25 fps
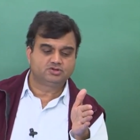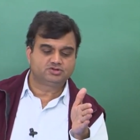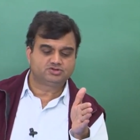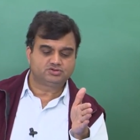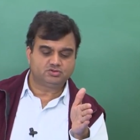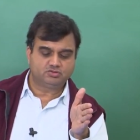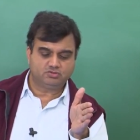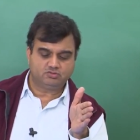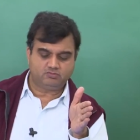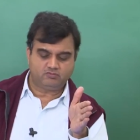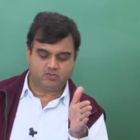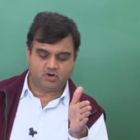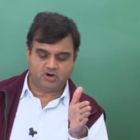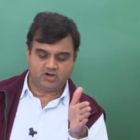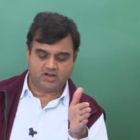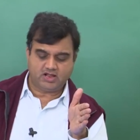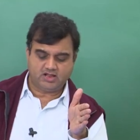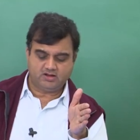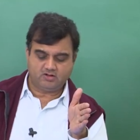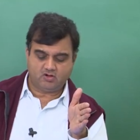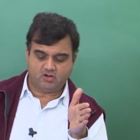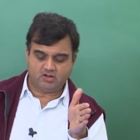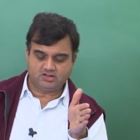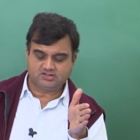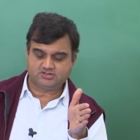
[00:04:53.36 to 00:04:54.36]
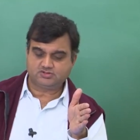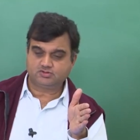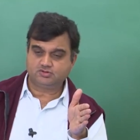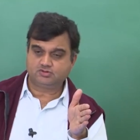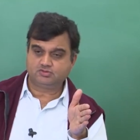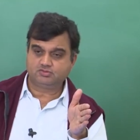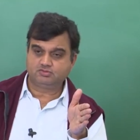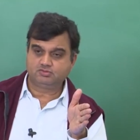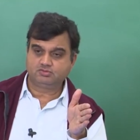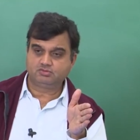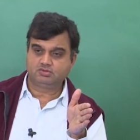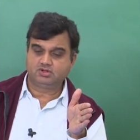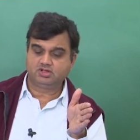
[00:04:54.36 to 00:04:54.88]
So what I also
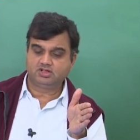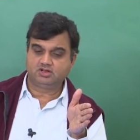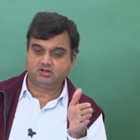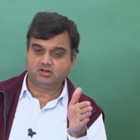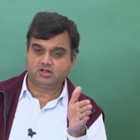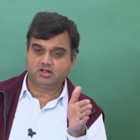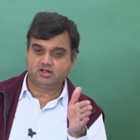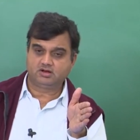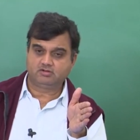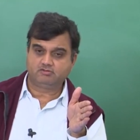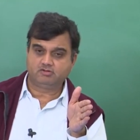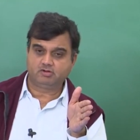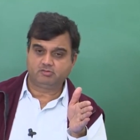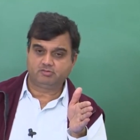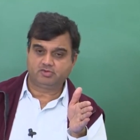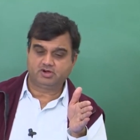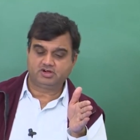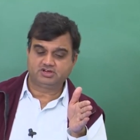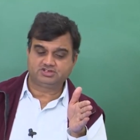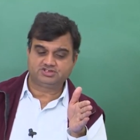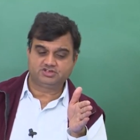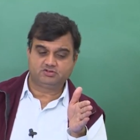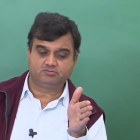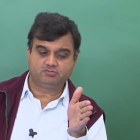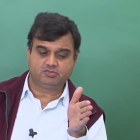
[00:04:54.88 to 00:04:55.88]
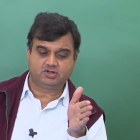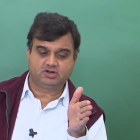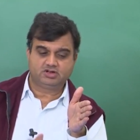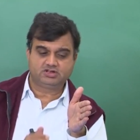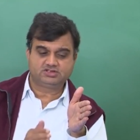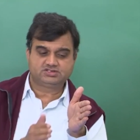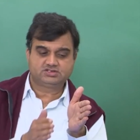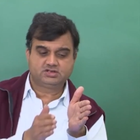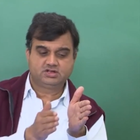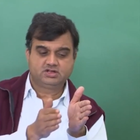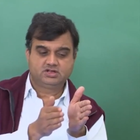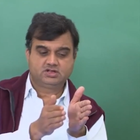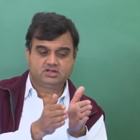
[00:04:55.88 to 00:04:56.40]
do in a reverberant chamber
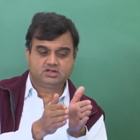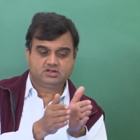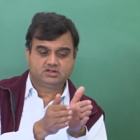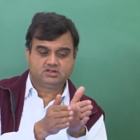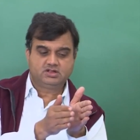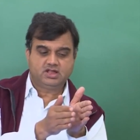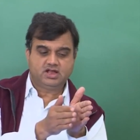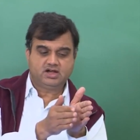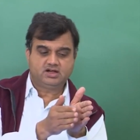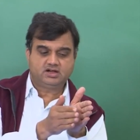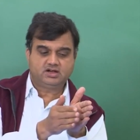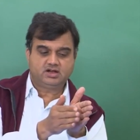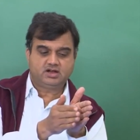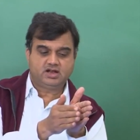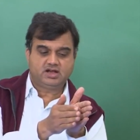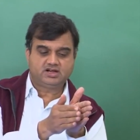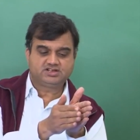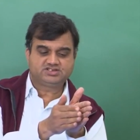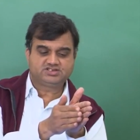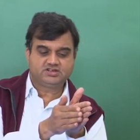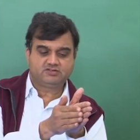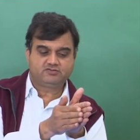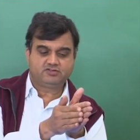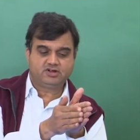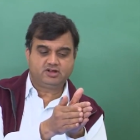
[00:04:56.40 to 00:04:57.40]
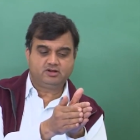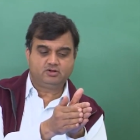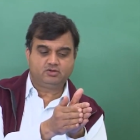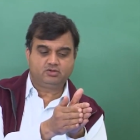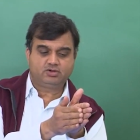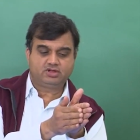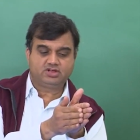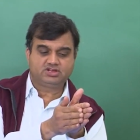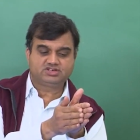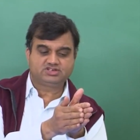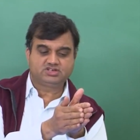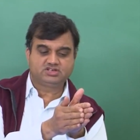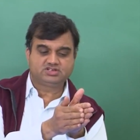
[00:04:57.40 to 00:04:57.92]
is that at several
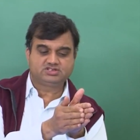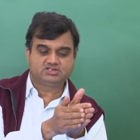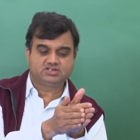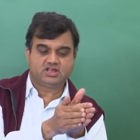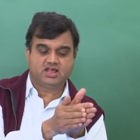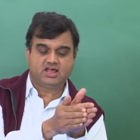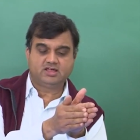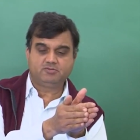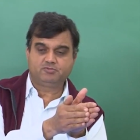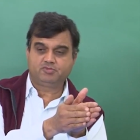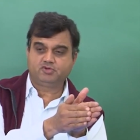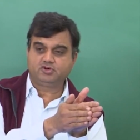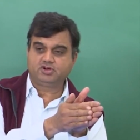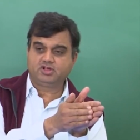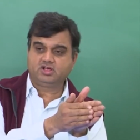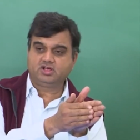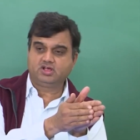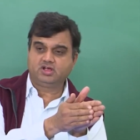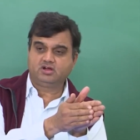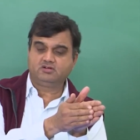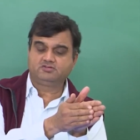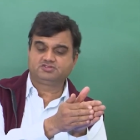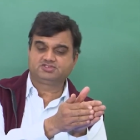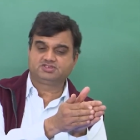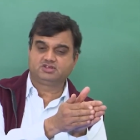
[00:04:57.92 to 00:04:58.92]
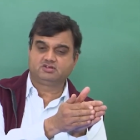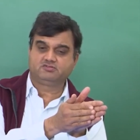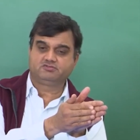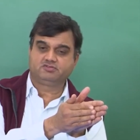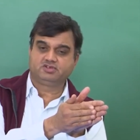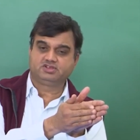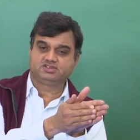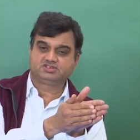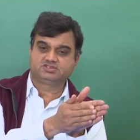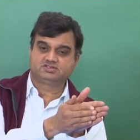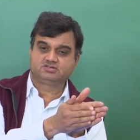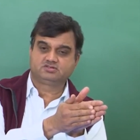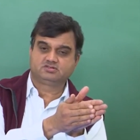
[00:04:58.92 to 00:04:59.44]
locations I put a curved
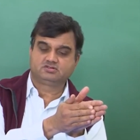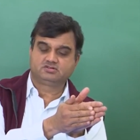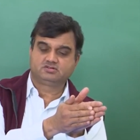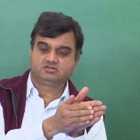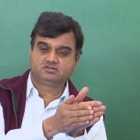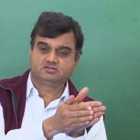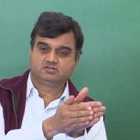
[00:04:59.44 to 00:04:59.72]
surface,